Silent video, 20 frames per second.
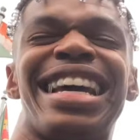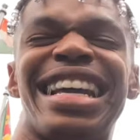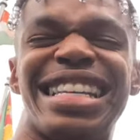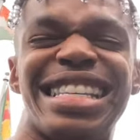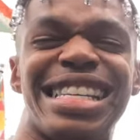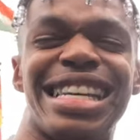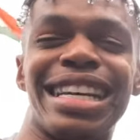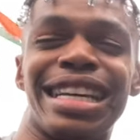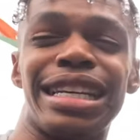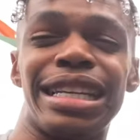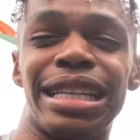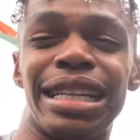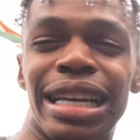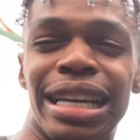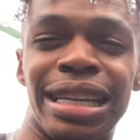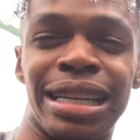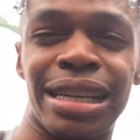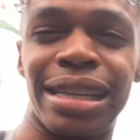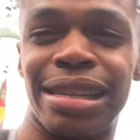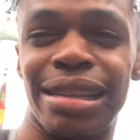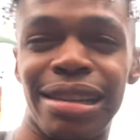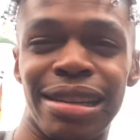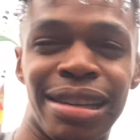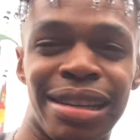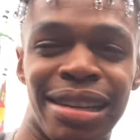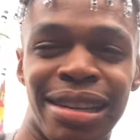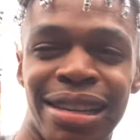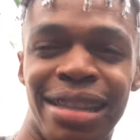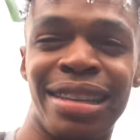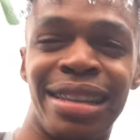chill, and
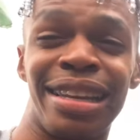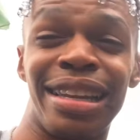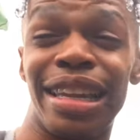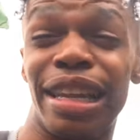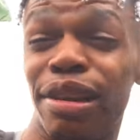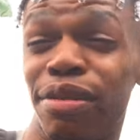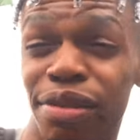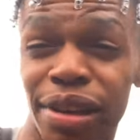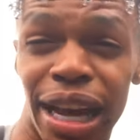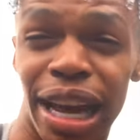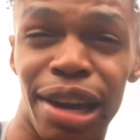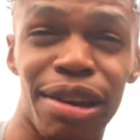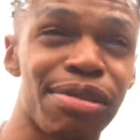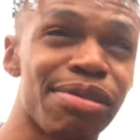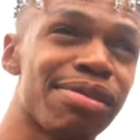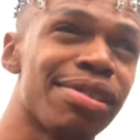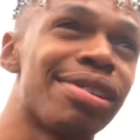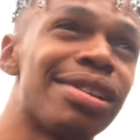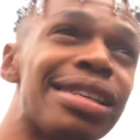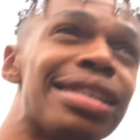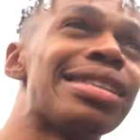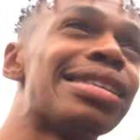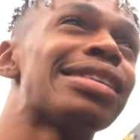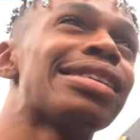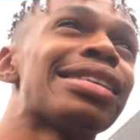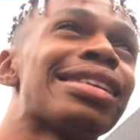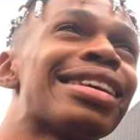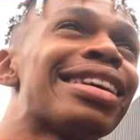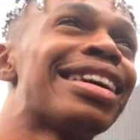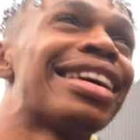live life,
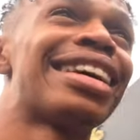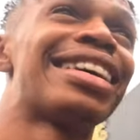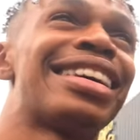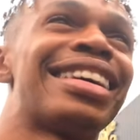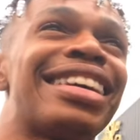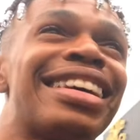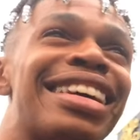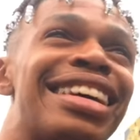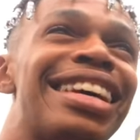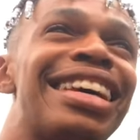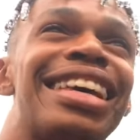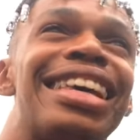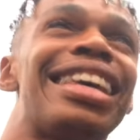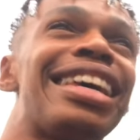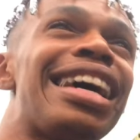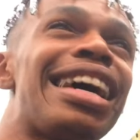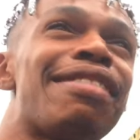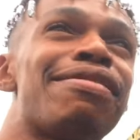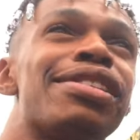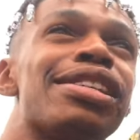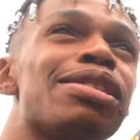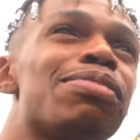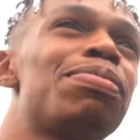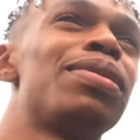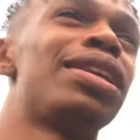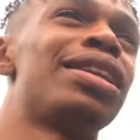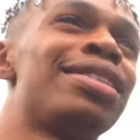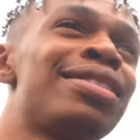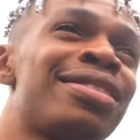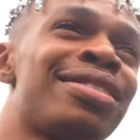because yeah, I've just
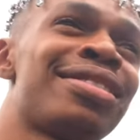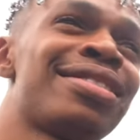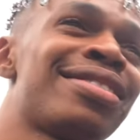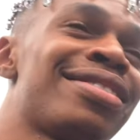been